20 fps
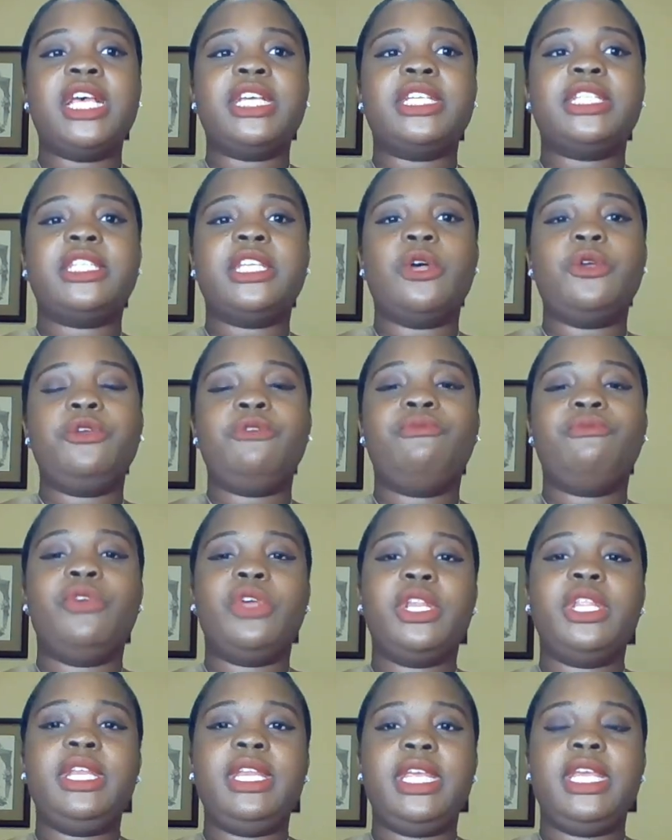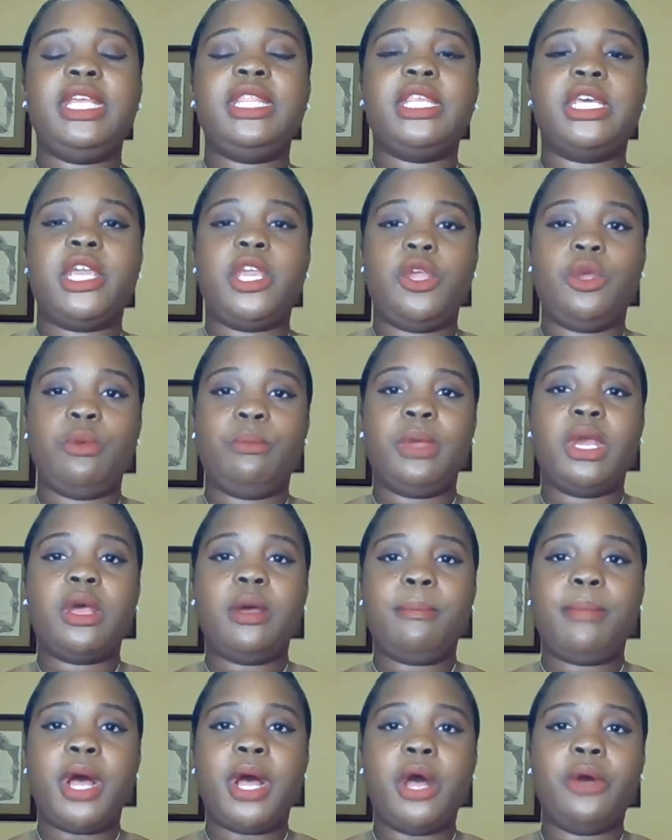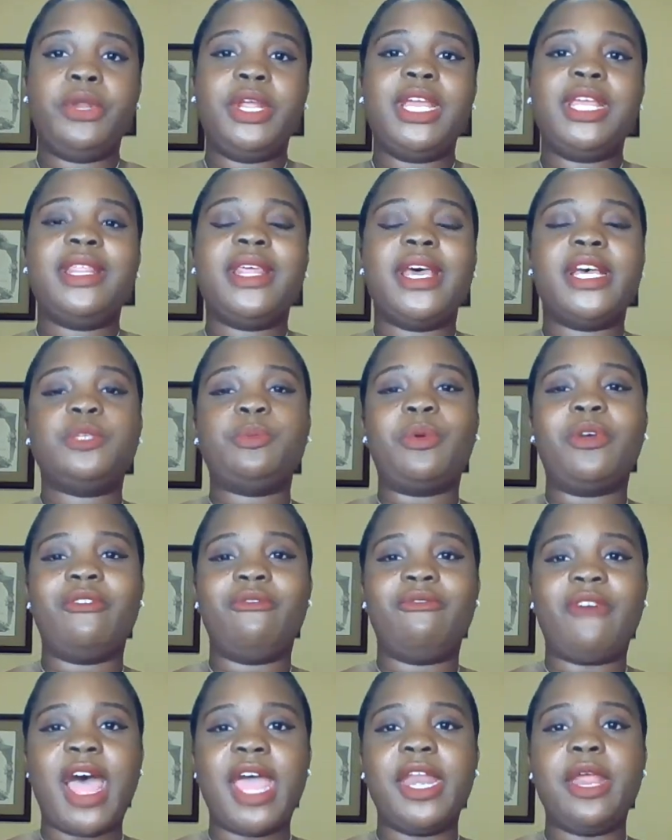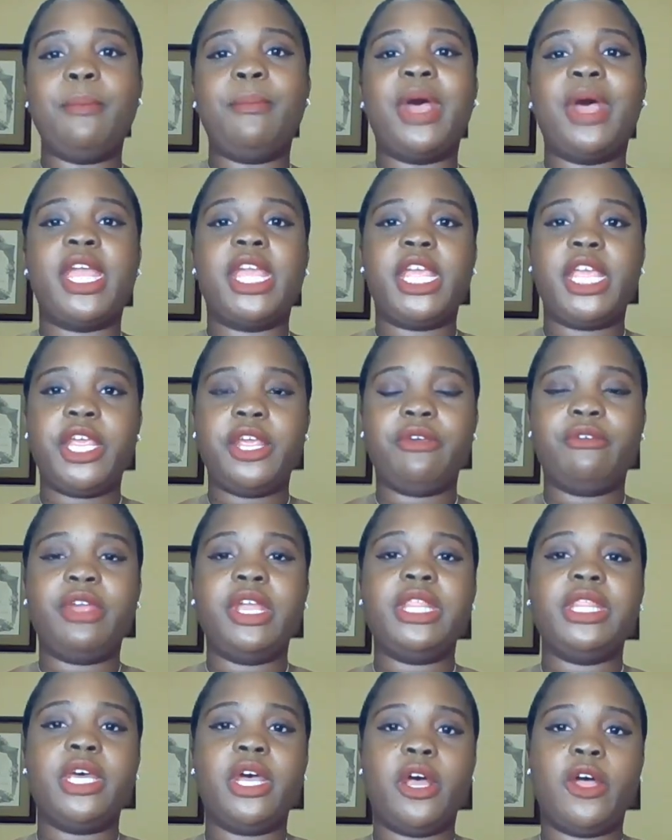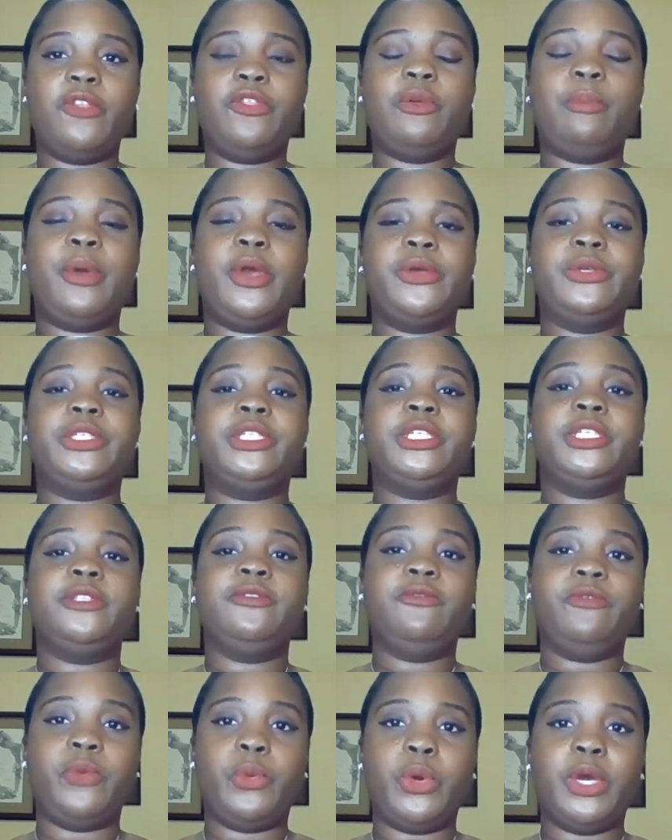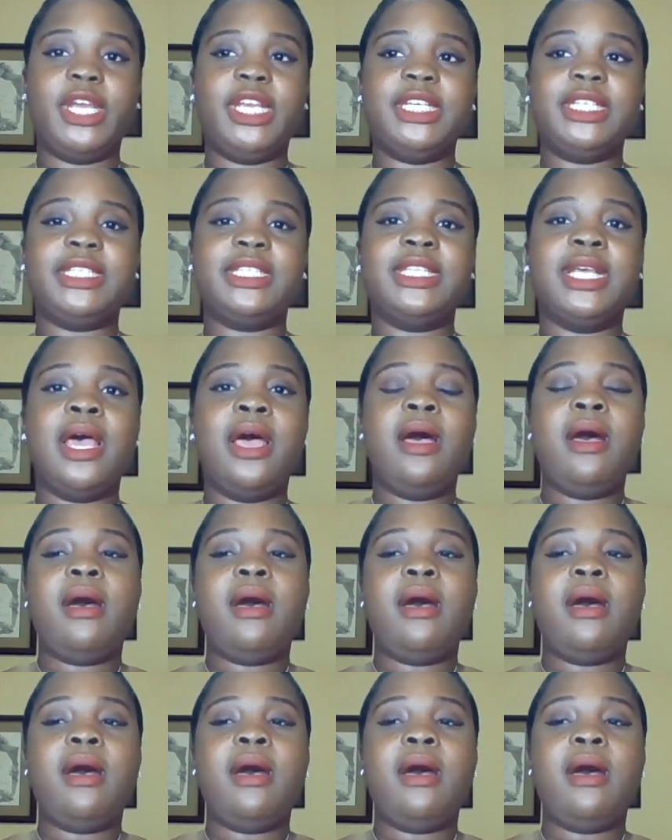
So you really need the human component that's provided by hearing the other person's voice.